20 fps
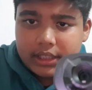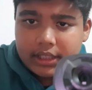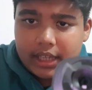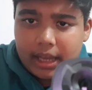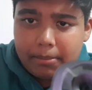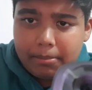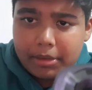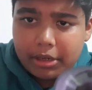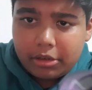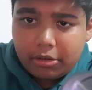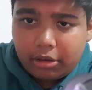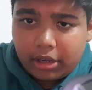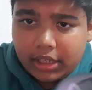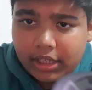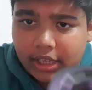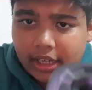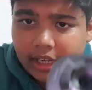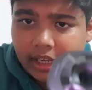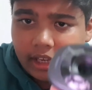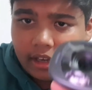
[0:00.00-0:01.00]
camera
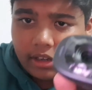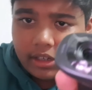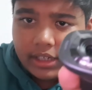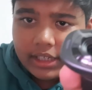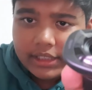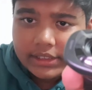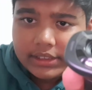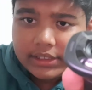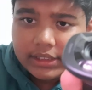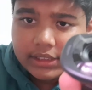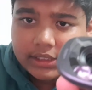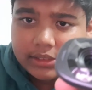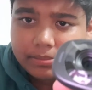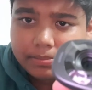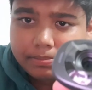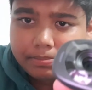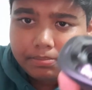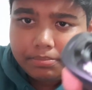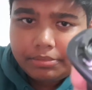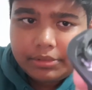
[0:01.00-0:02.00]
quality on this is
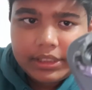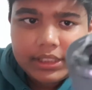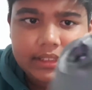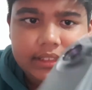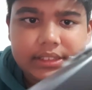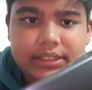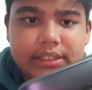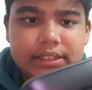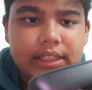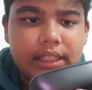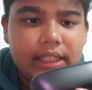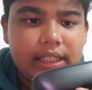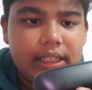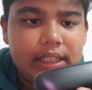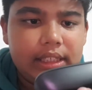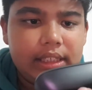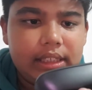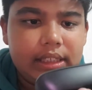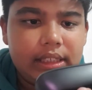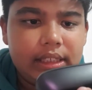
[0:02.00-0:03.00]

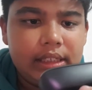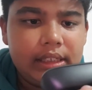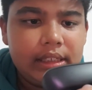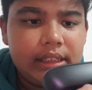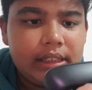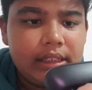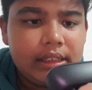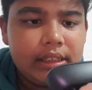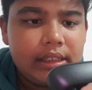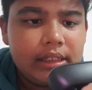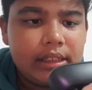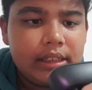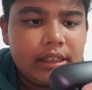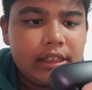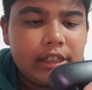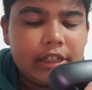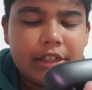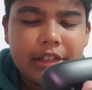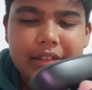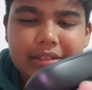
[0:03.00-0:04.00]
pretty
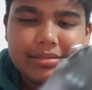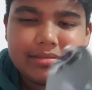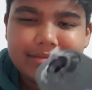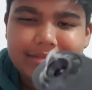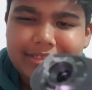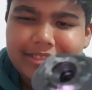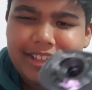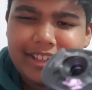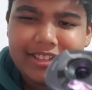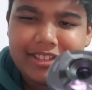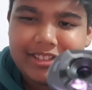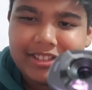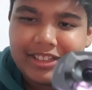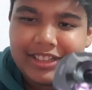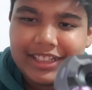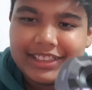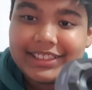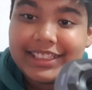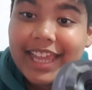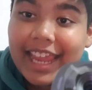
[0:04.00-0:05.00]
not
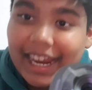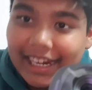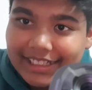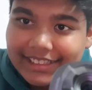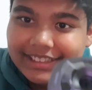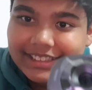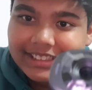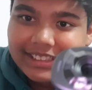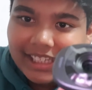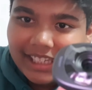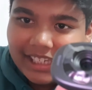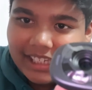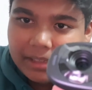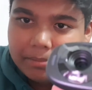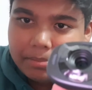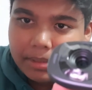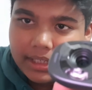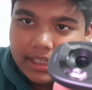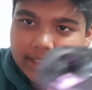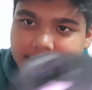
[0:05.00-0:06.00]
good. It's
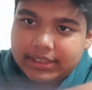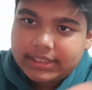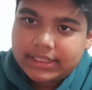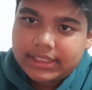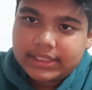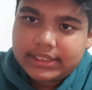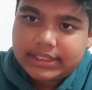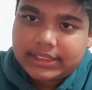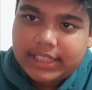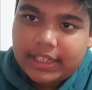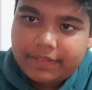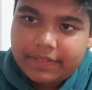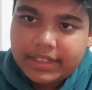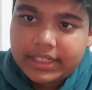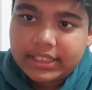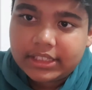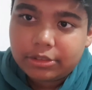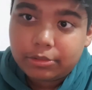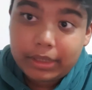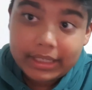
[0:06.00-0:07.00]
HD, but it's just
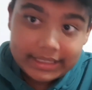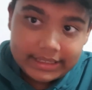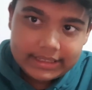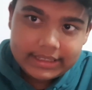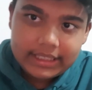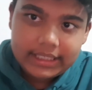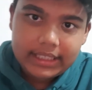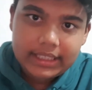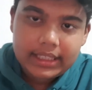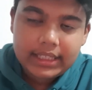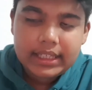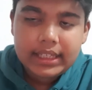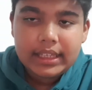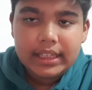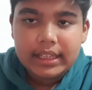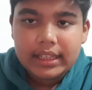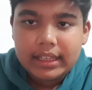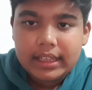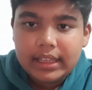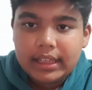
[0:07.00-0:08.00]
720.
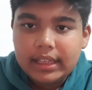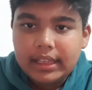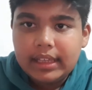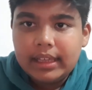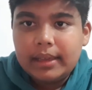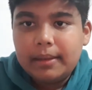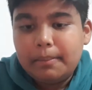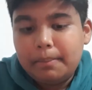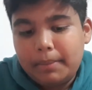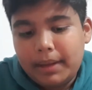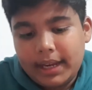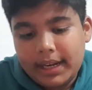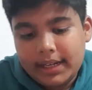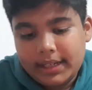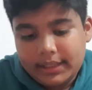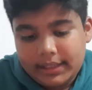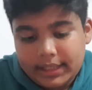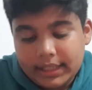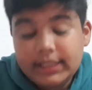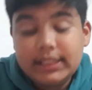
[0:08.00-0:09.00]

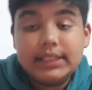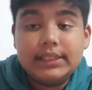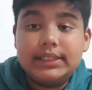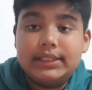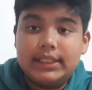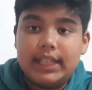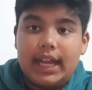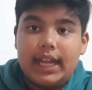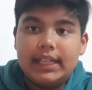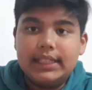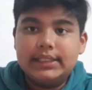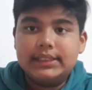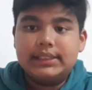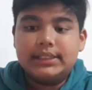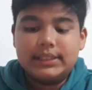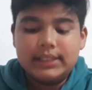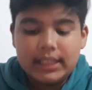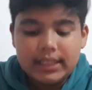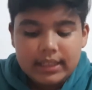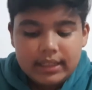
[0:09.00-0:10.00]
But this is nice.